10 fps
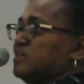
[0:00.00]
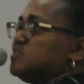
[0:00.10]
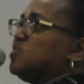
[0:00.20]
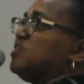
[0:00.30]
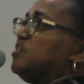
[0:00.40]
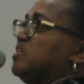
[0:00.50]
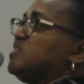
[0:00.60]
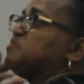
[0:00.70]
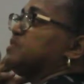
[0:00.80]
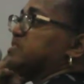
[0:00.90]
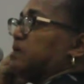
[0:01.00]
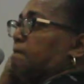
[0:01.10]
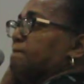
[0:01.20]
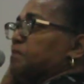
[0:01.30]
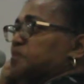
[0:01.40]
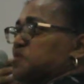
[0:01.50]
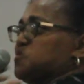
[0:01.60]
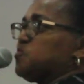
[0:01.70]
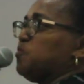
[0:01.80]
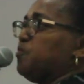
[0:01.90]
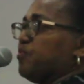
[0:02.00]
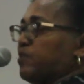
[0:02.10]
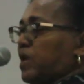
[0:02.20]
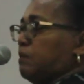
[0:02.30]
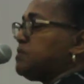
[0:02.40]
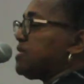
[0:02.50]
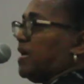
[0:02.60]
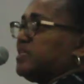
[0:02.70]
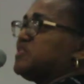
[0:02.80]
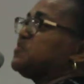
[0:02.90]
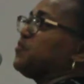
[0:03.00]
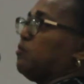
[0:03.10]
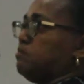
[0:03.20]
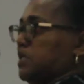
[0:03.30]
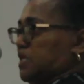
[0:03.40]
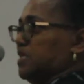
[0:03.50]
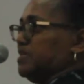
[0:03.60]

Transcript: So these were some supreme scientists for me.